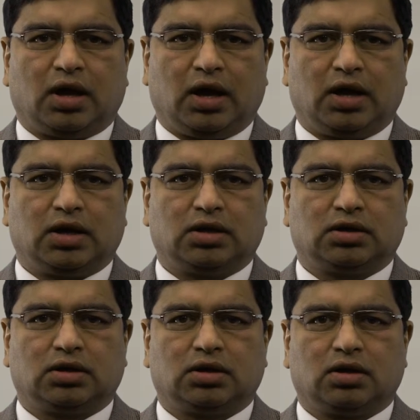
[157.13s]

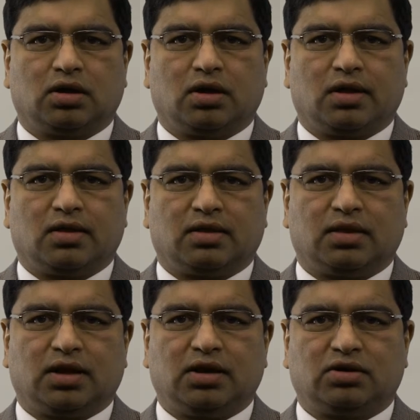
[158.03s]
and
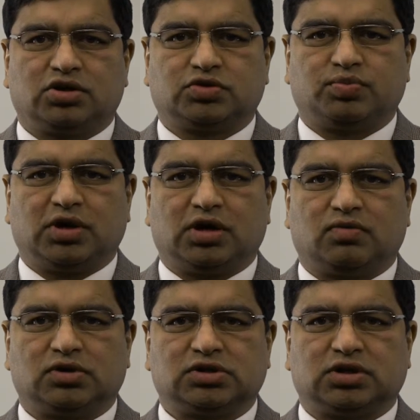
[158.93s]
the interest period
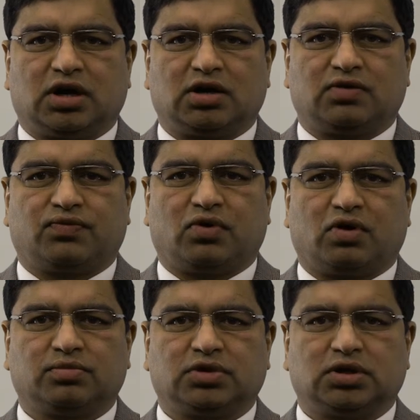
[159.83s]
will start
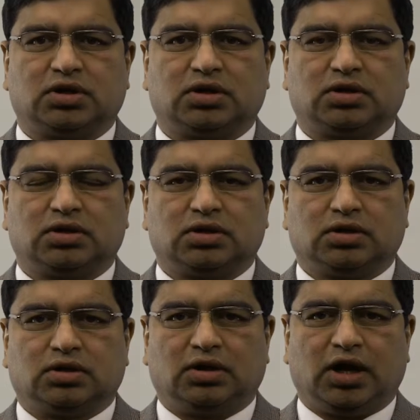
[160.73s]
from the
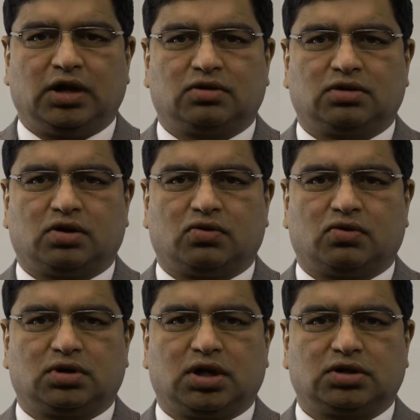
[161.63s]
date on the
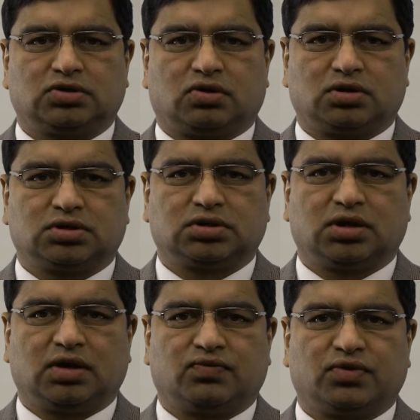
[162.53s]
note, that is August
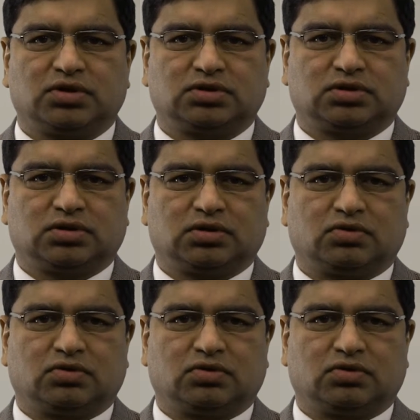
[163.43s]
31st,